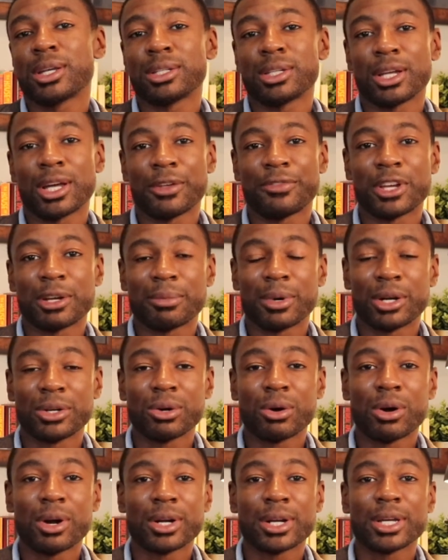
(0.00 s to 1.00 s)
ethnic
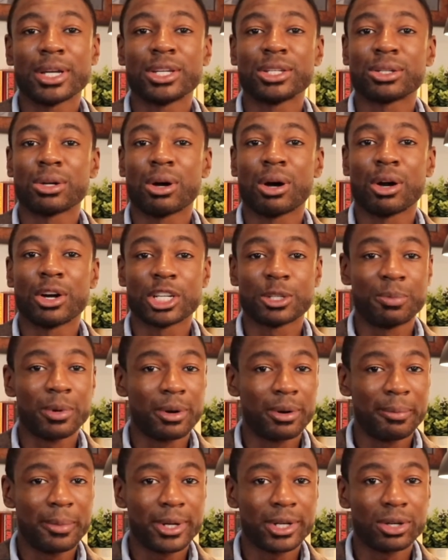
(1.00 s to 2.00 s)
minorities are
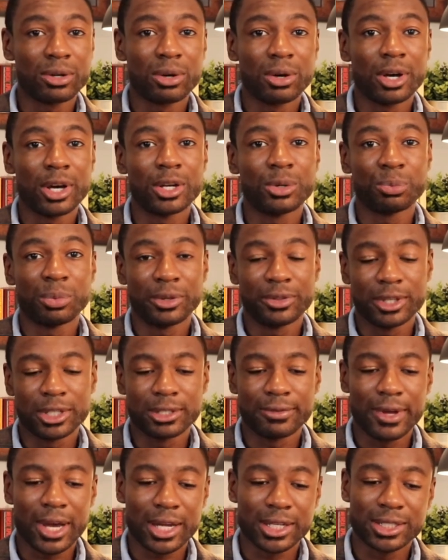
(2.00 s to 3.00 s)
experimented on with this
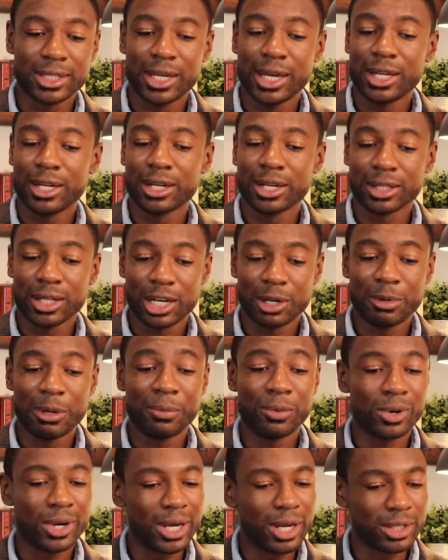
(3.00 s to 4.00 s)
vaccine, and a lot of
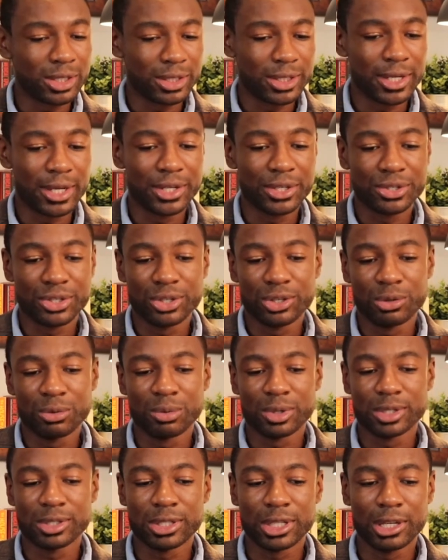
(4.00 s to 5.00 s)
people are hesitant to
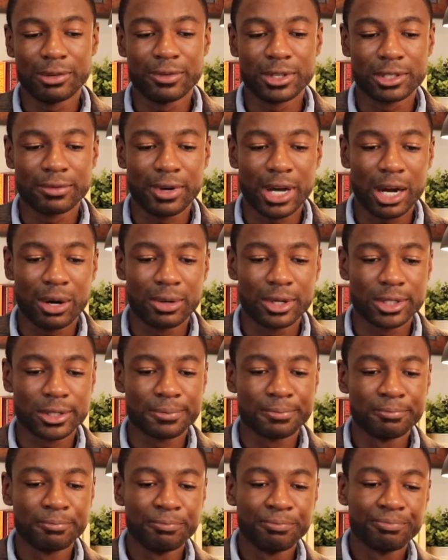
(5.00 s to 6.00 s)
receive this virus.
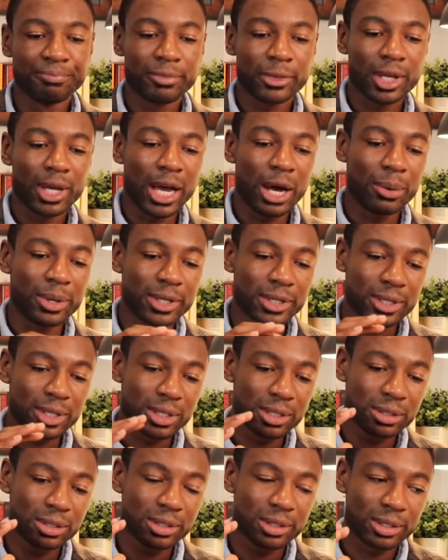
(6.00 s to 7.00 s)
I would
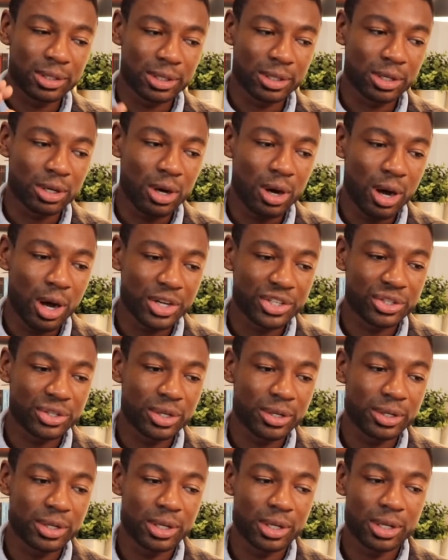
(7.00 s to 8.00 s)

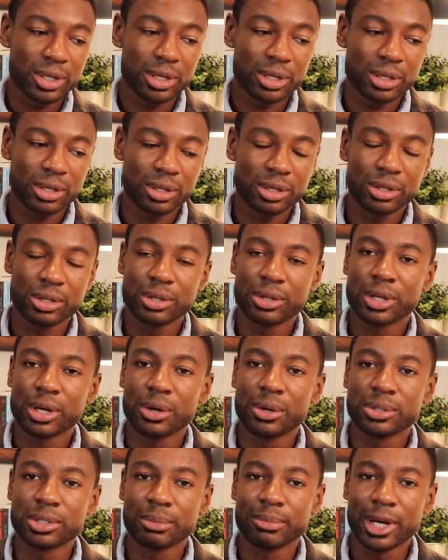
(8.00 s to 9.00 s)
caution
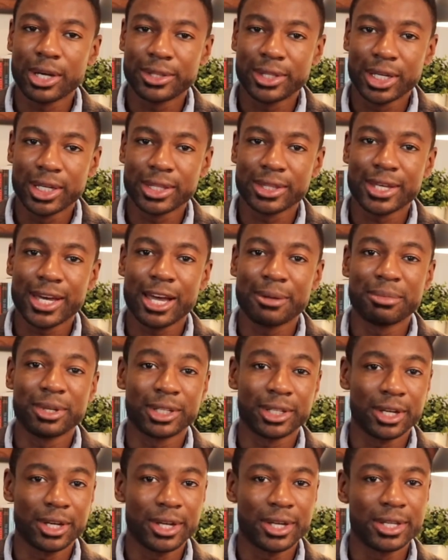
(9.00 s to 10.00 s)
those that might think that,
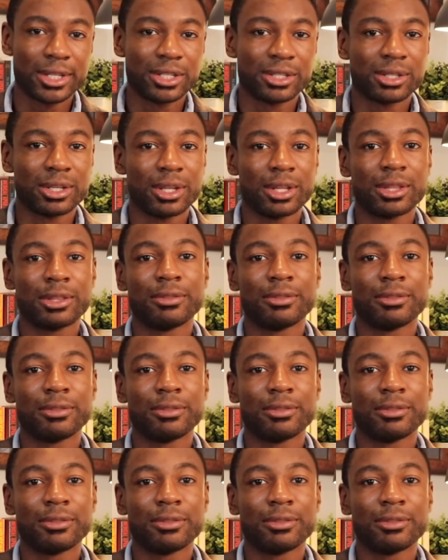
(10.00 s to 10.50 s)
because